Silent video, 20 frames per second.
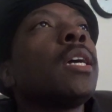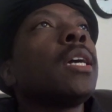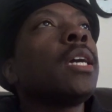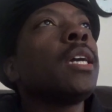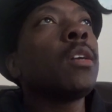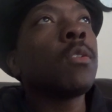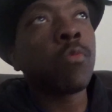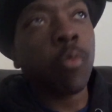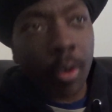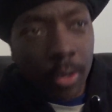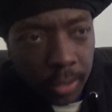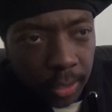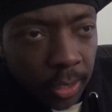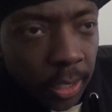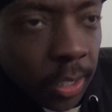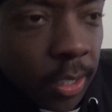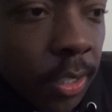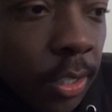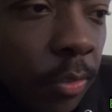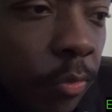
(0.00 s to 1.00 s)
He runs
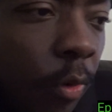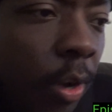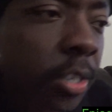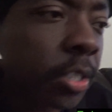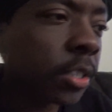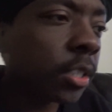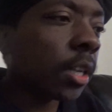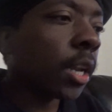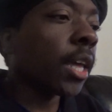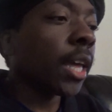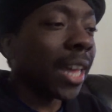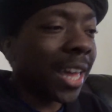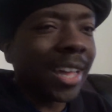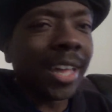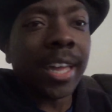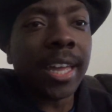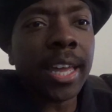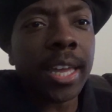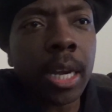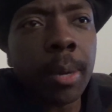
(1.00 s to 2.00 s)
to the register like,
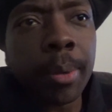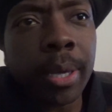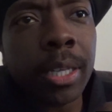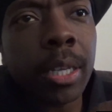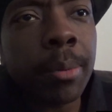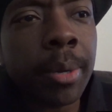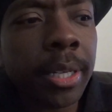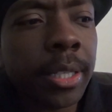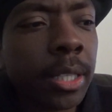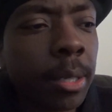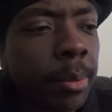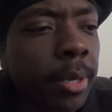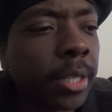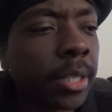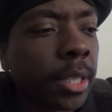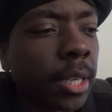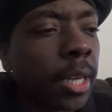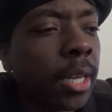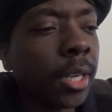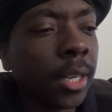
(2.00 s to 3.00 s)
hey, hey, hey, let me get it, let me get it, let me
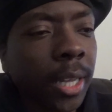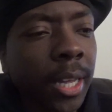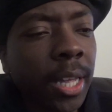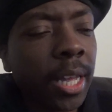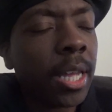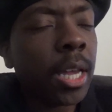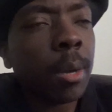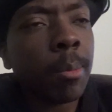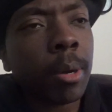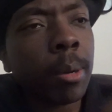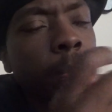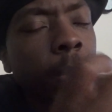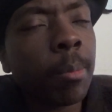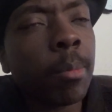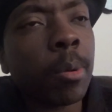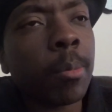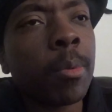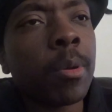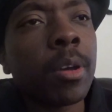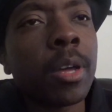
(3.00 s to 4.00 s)
get it. Yeah, yeah, yeah, come on, come on,
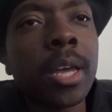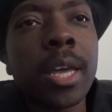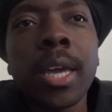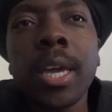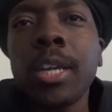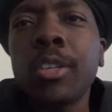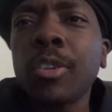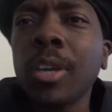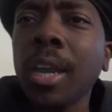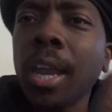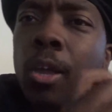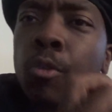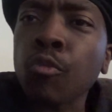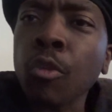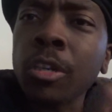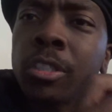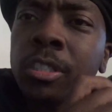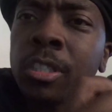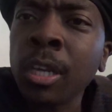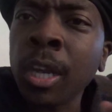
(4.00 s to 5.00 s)
come on, come on. He's trying to like
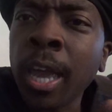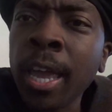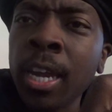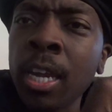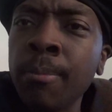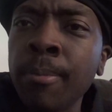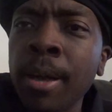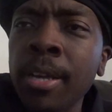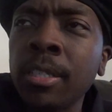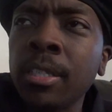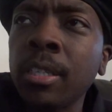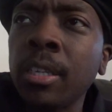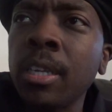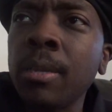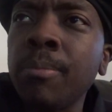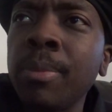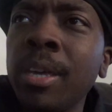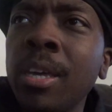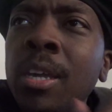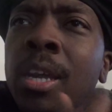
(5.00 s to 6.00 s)
rush the lady
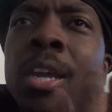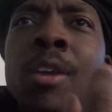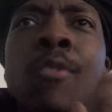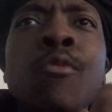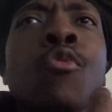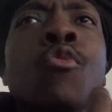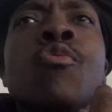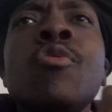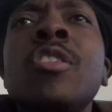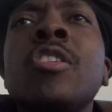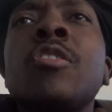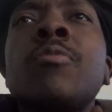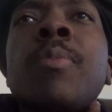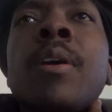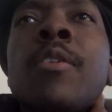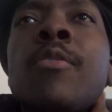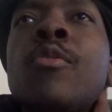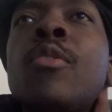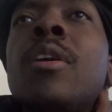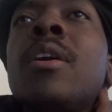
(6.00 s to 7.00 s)
basically, being like rude and
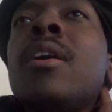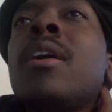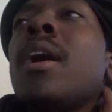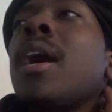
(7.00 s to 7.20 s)
disrespectful.